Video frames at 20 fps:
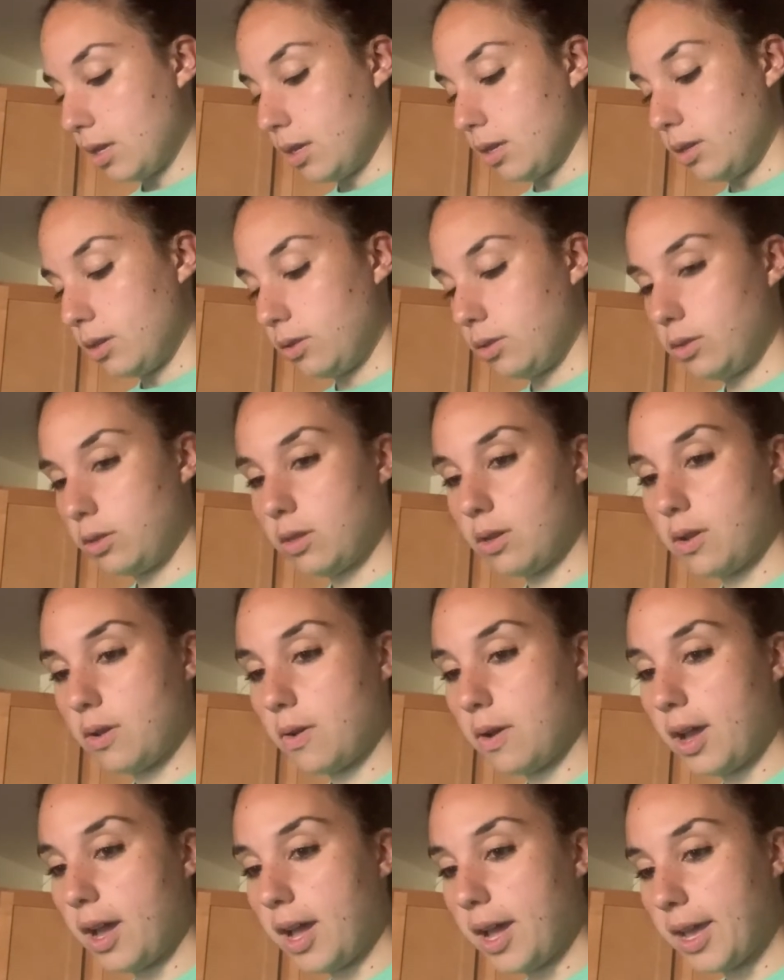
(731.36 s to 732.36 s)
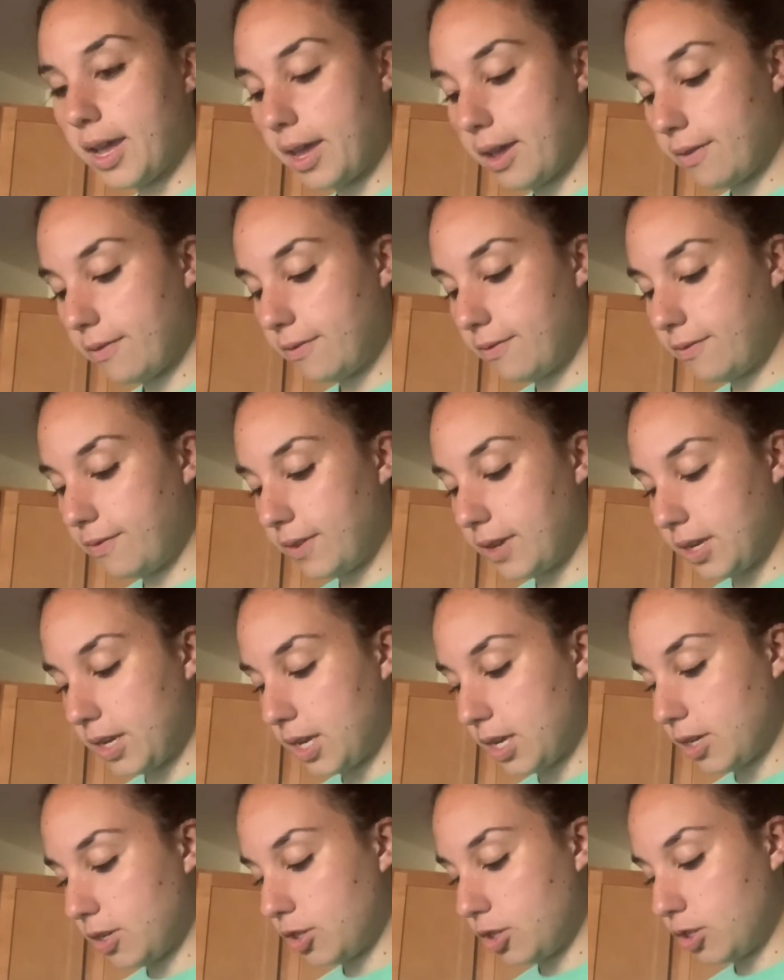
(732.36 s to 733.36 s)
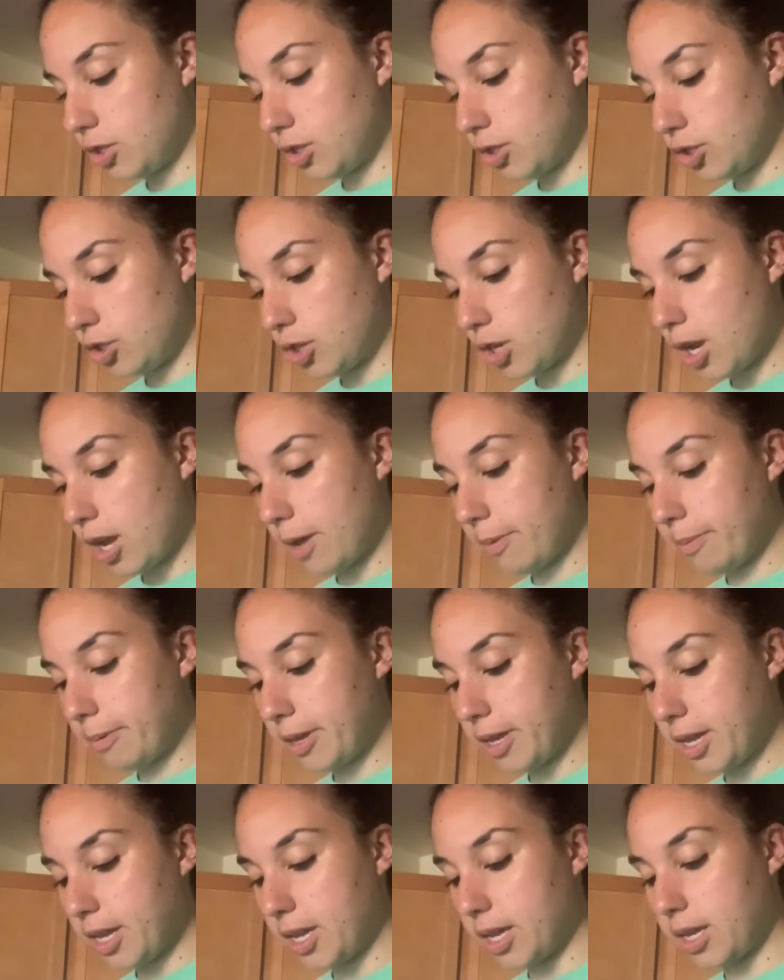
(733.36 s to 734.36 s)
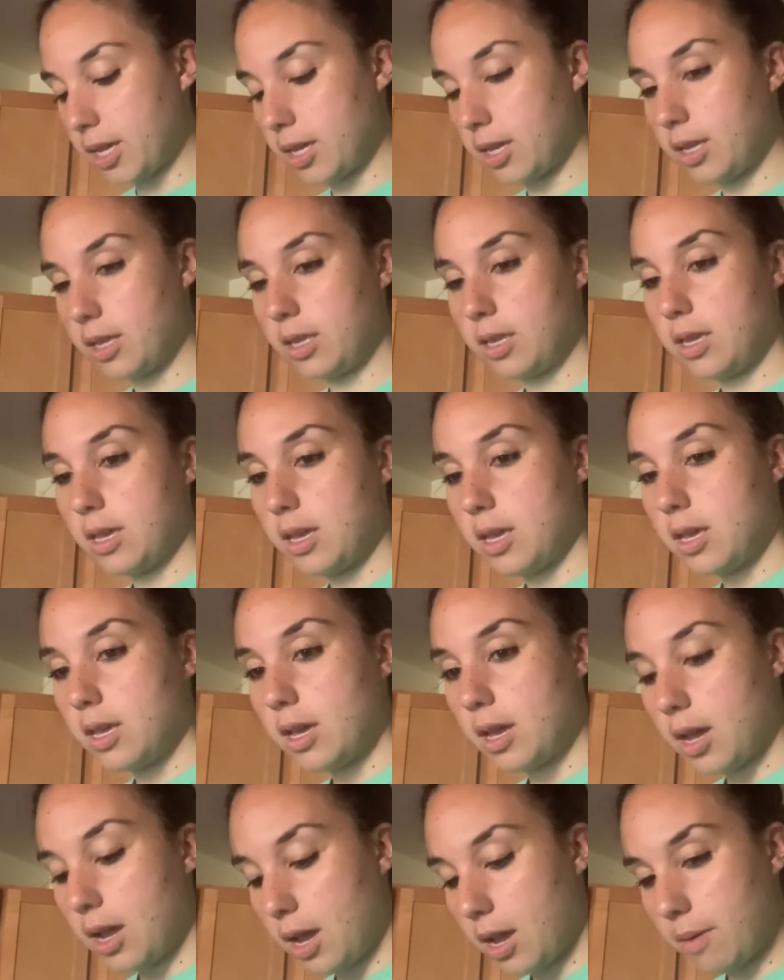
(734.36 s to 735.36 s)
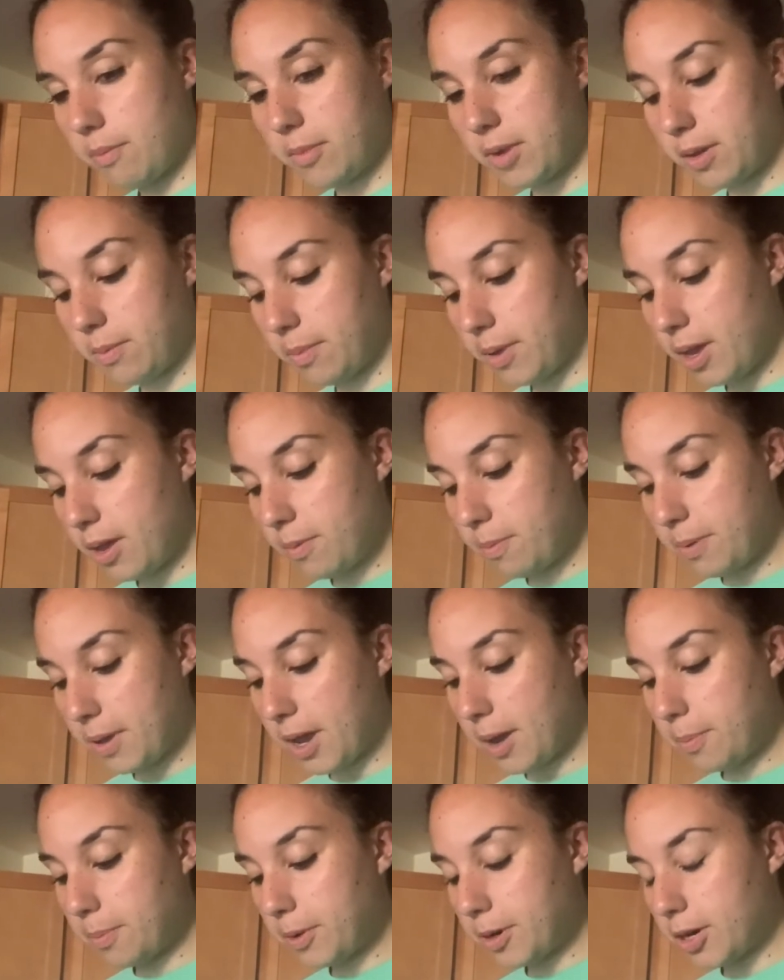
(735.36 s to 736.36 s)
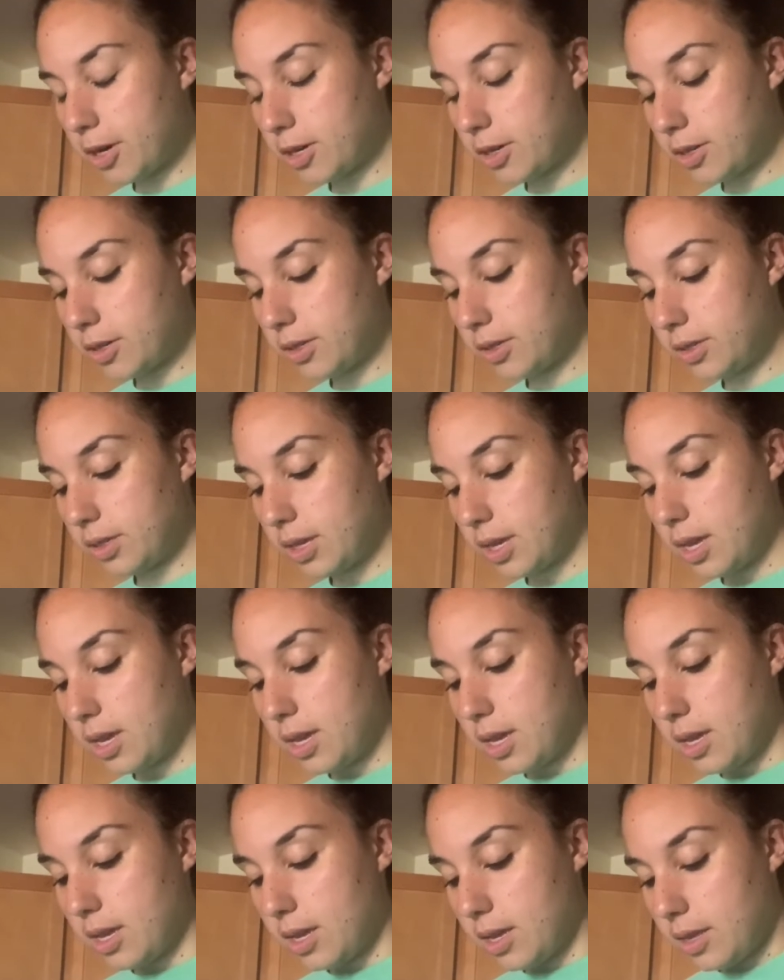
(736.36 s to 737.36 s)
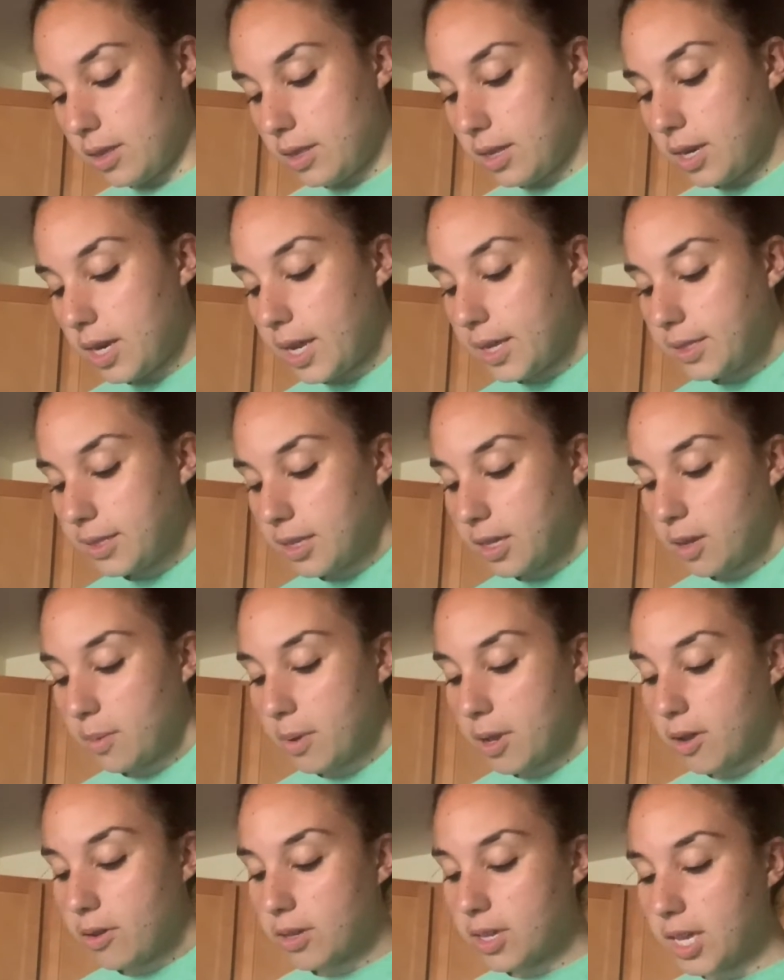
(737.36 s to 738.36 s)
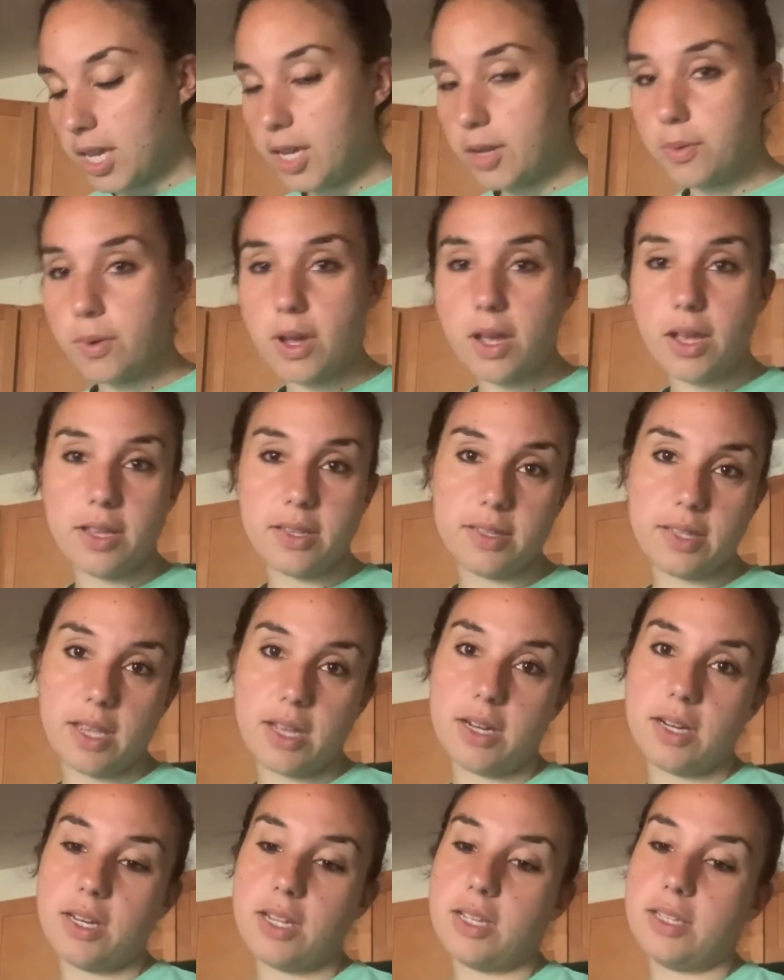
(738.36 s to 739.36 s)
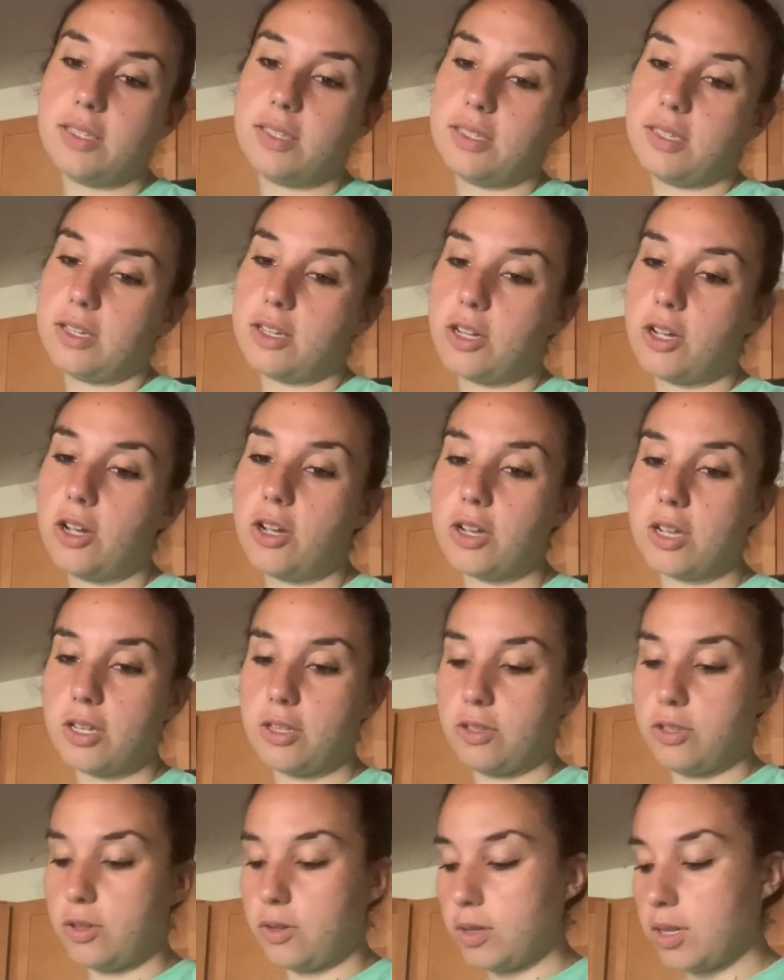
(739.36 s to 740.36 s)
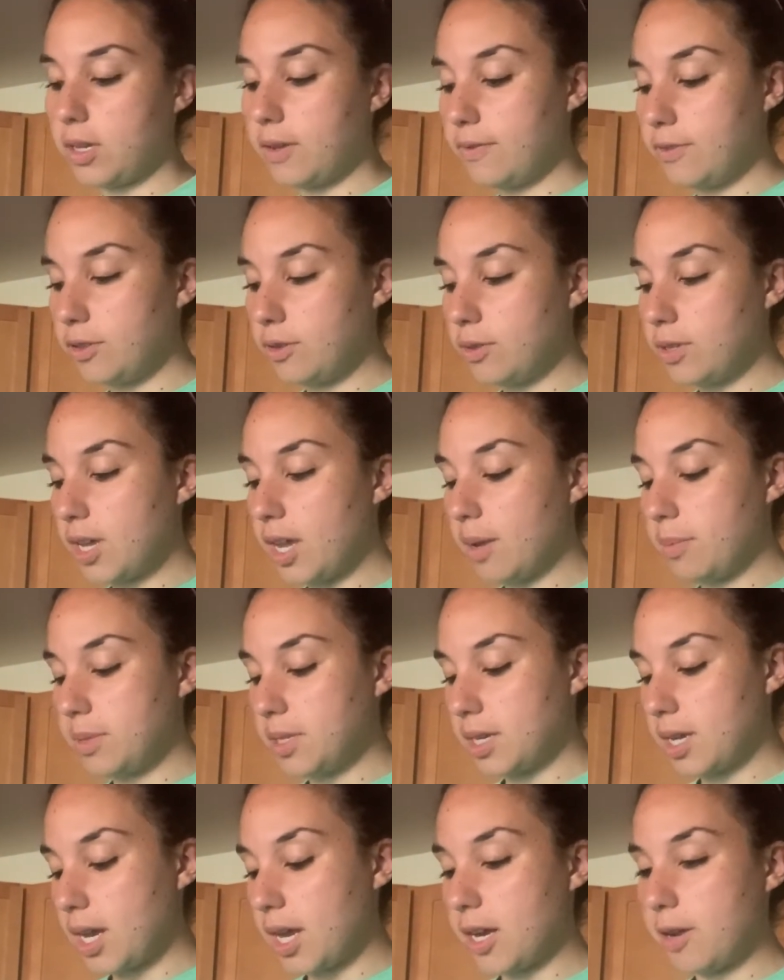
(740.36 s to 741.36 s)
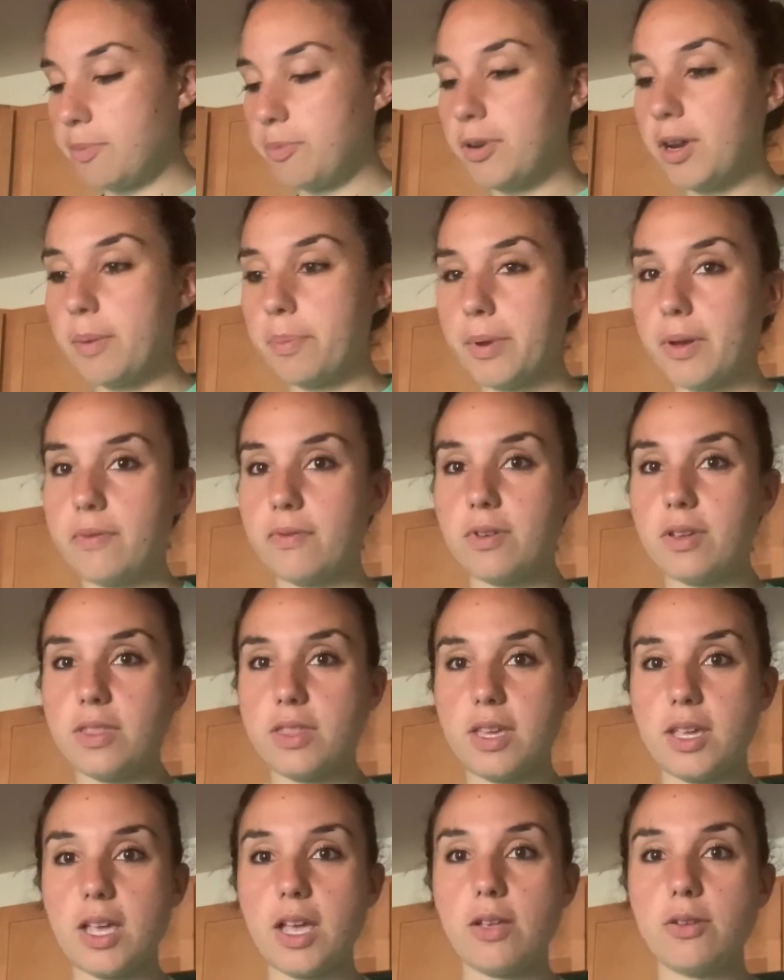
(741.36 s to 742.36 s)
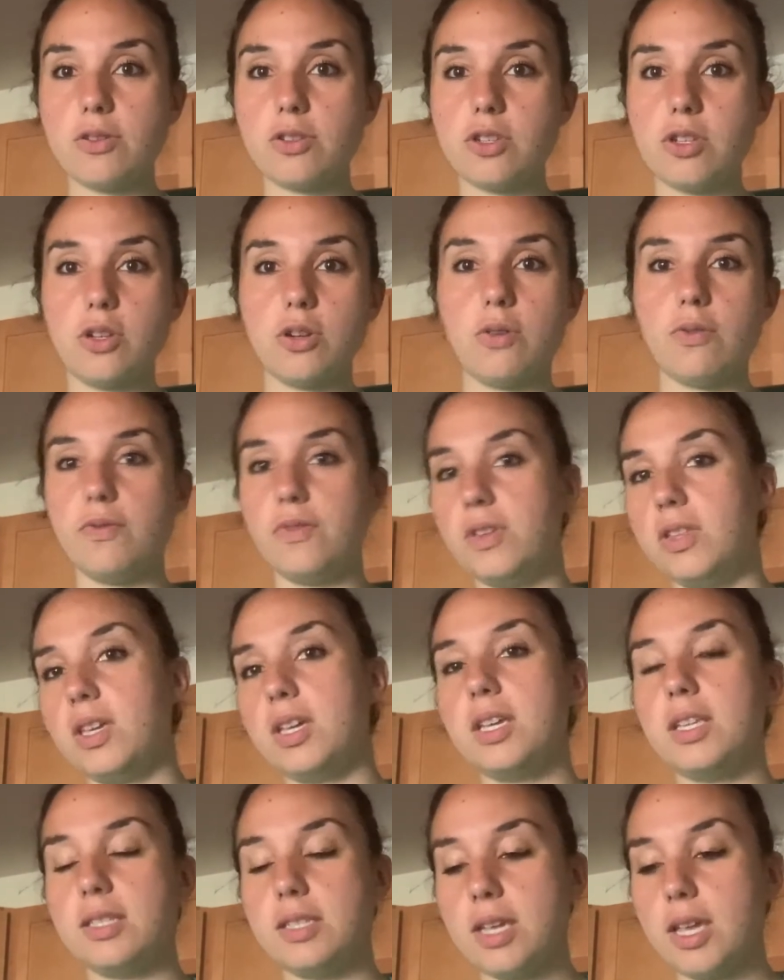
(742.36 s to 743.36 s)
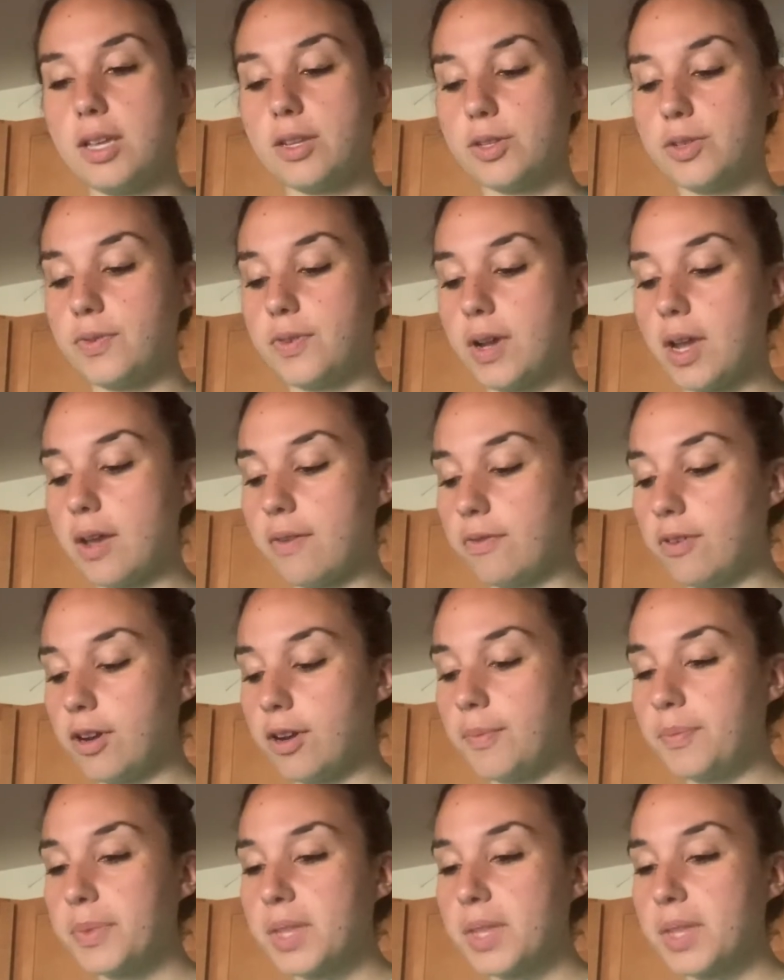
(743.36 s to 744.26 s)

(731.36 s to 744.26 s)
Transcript: So I have finished chopping up my bell peppers. The nice thing about quinoa is that it needs to cook, and so it gives you time to kind of prep everything else so you don't feel like it takes forever.